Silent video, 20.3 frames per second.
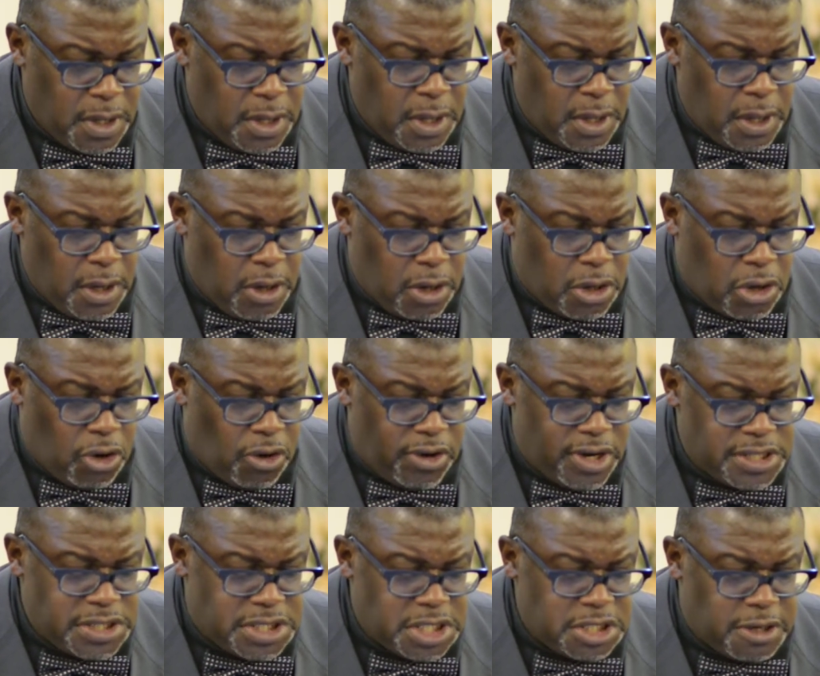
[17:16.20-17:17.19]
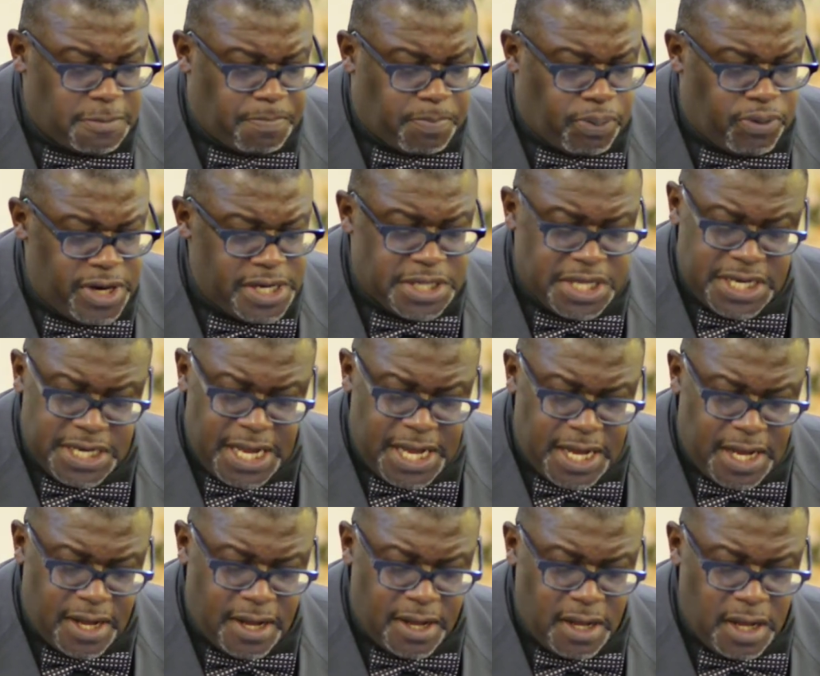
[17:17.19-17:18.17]
According to the prince, look at
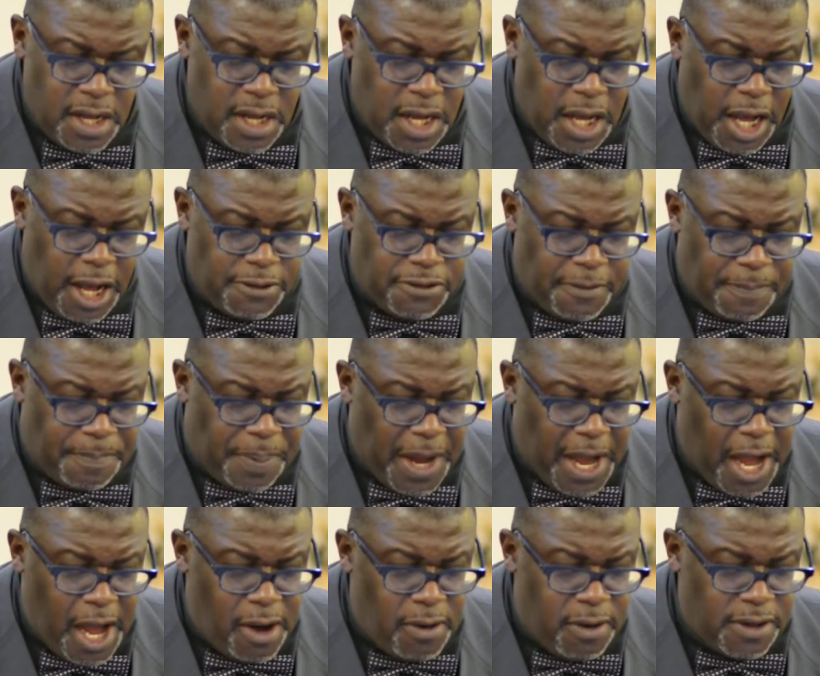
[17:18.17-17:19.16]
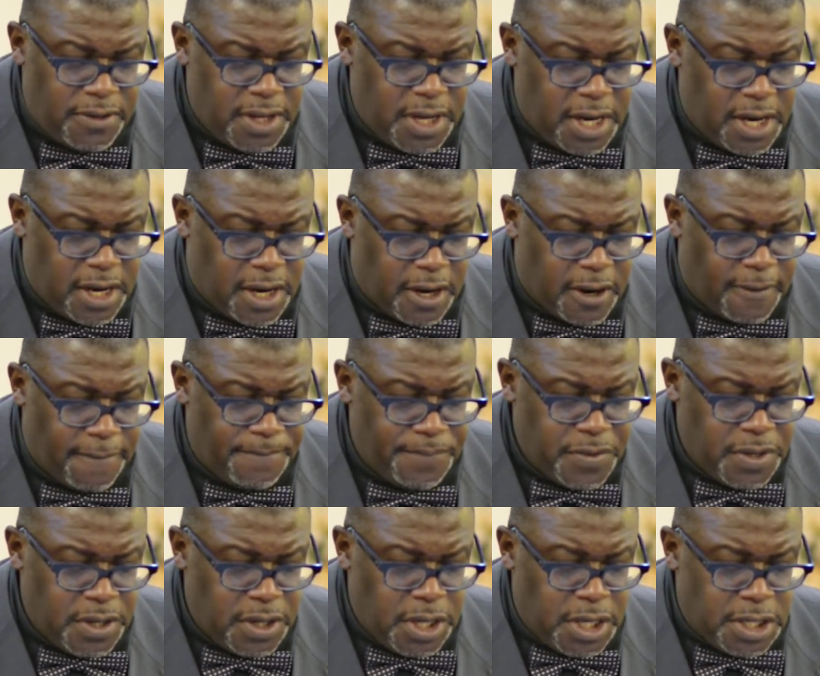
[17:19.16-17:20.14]
that, of the power of the air,
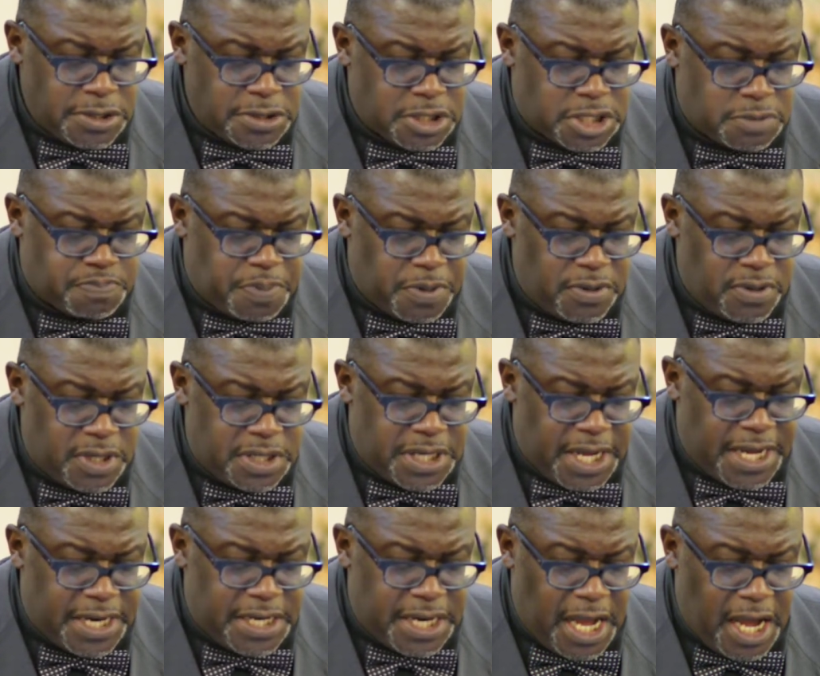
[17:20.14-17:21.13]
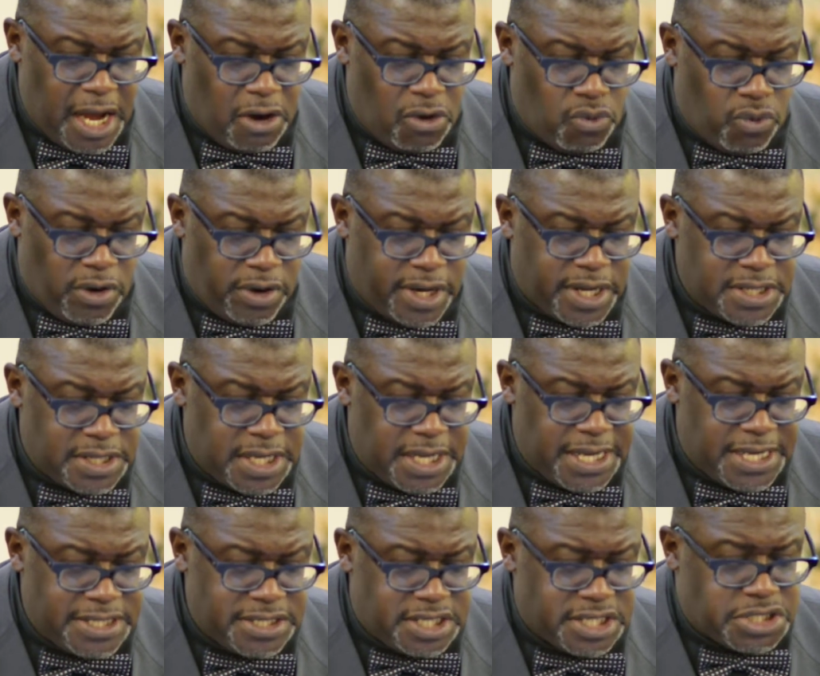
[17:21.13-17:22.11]
the spirit that now worketh
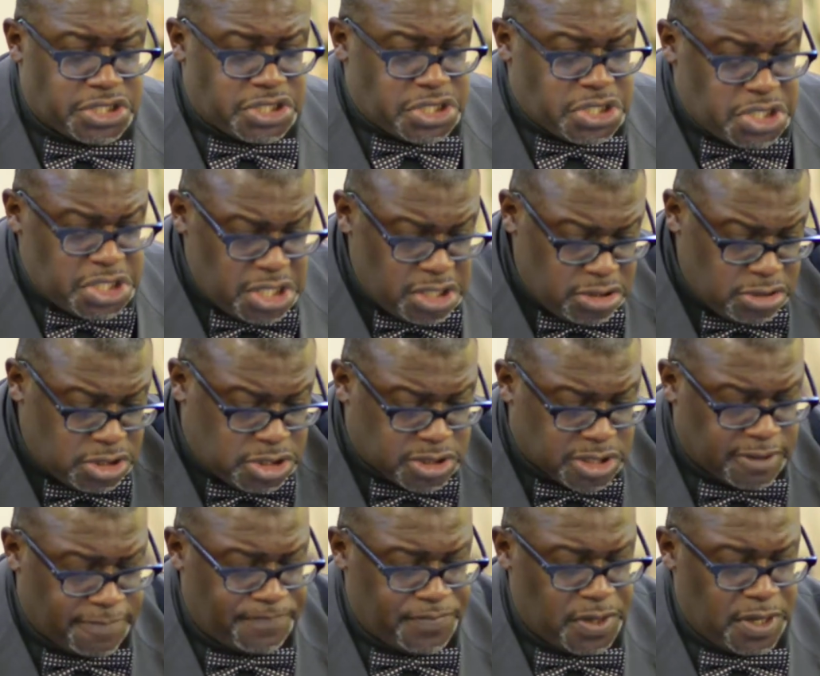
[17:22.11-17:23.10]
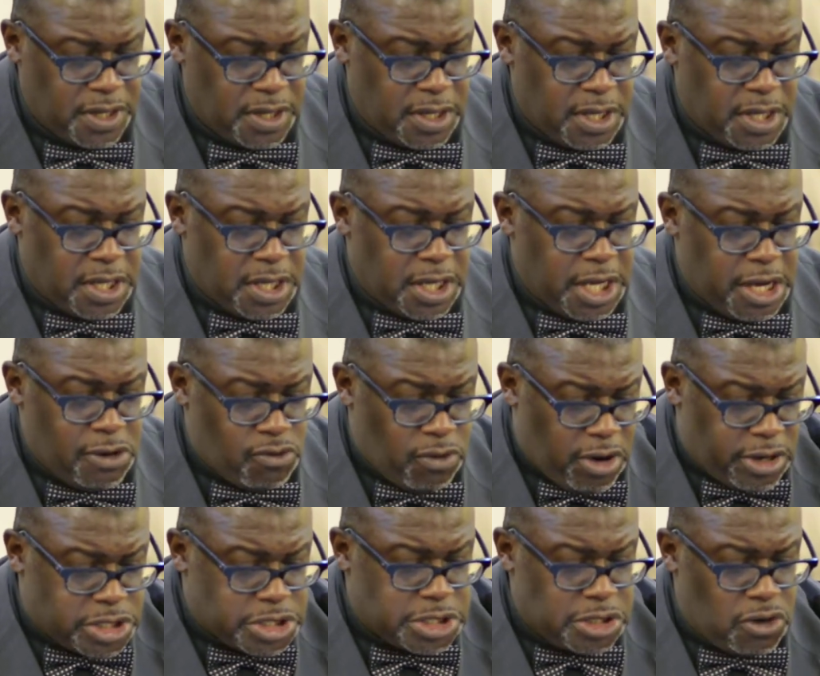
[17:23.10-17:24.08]
in the children. He
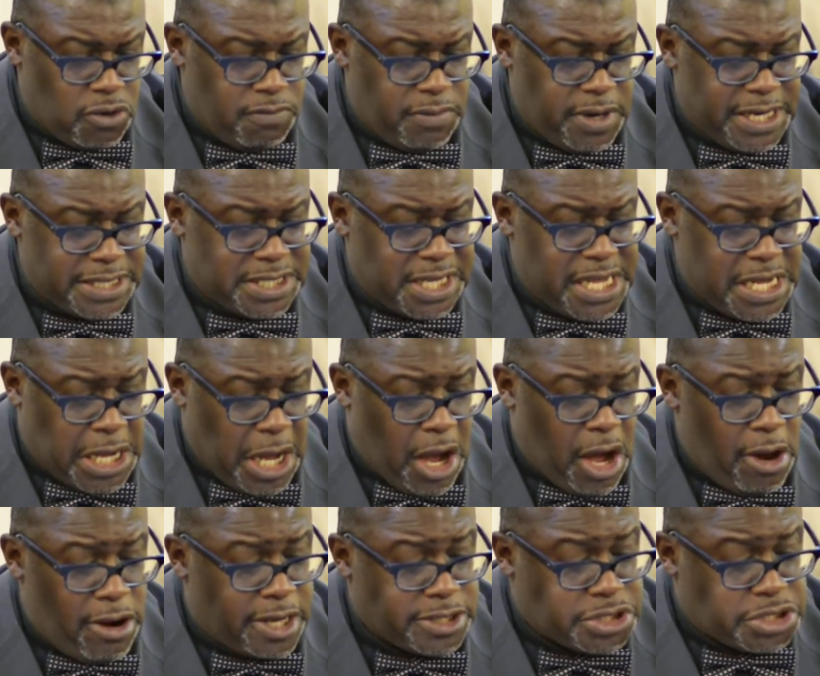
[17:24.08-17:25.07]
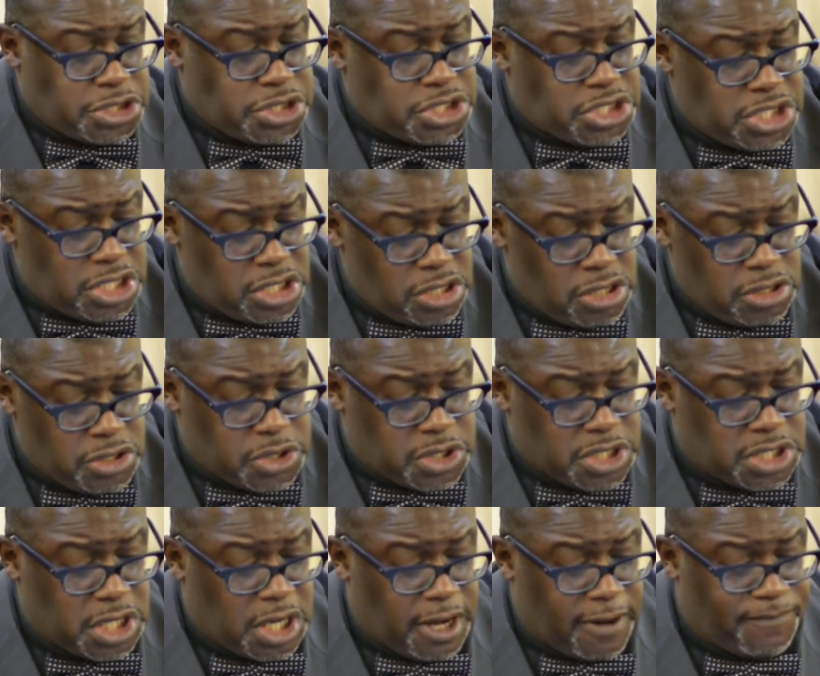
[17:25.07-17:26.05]
worked so much, he called us
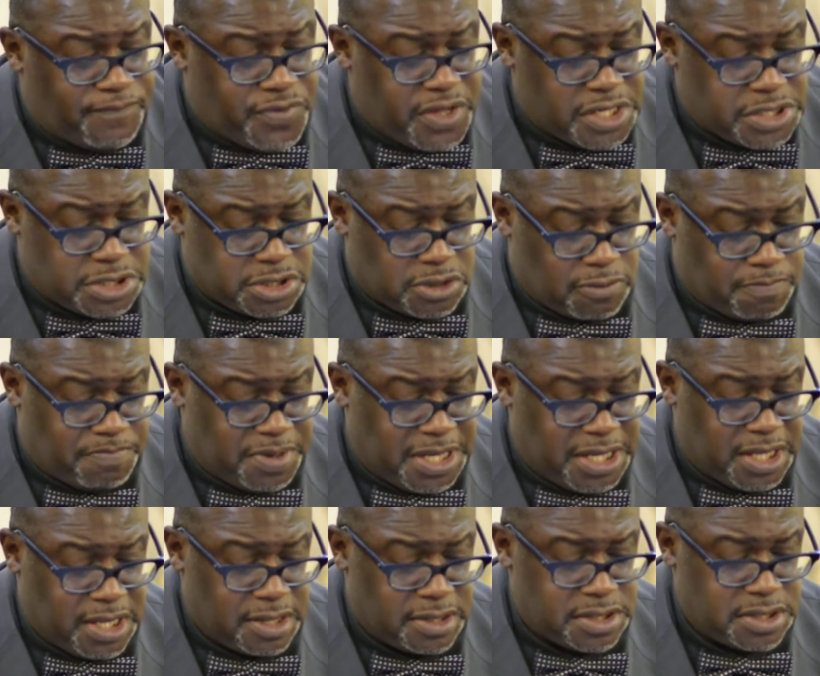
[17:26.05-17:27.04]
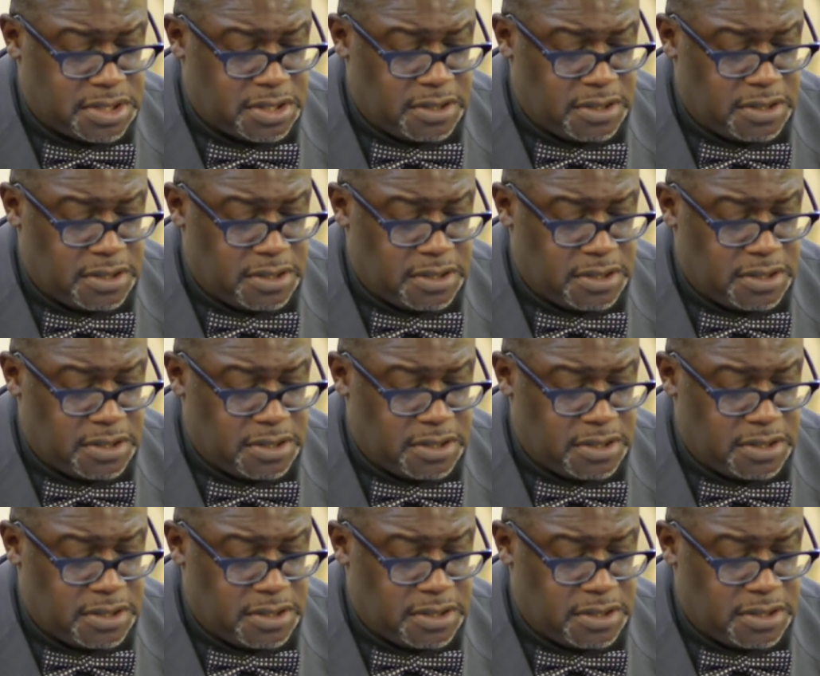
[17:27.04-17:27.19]
children of disobedience.